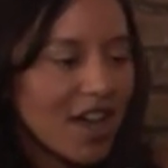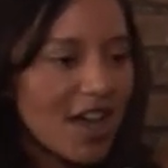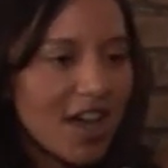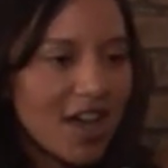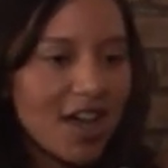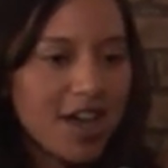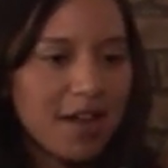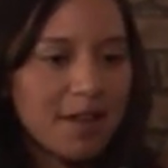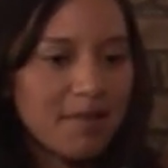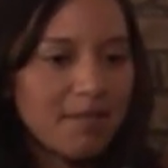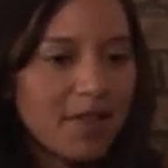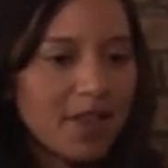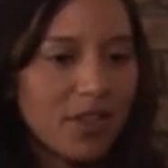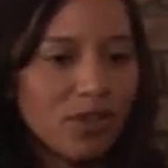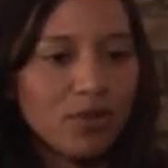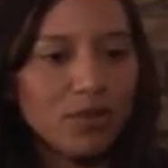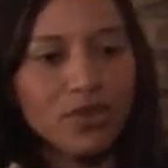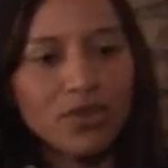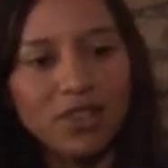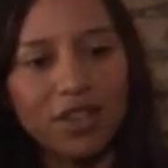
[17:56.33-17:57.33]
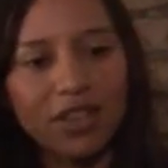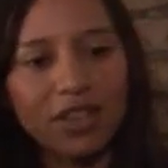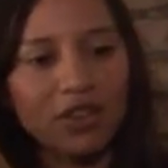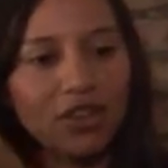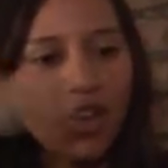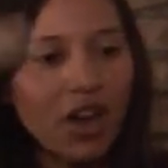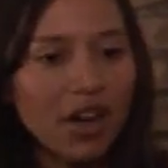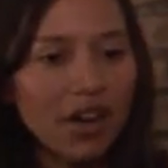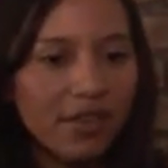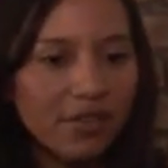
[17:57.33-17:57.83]
um, that you see a
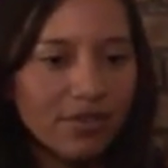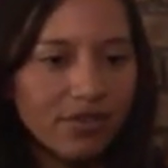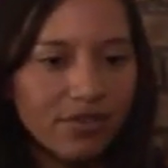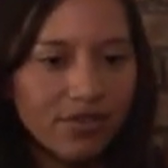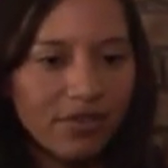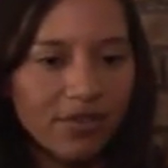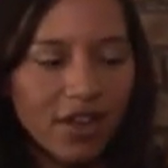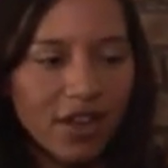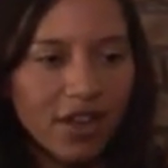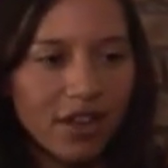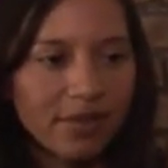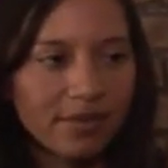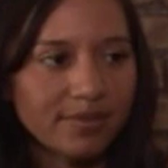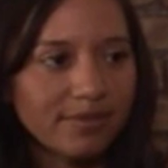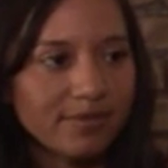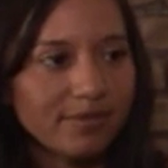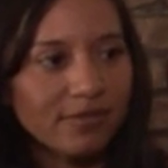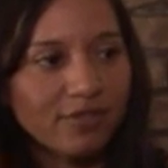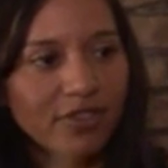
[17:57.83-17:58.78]
lot of um,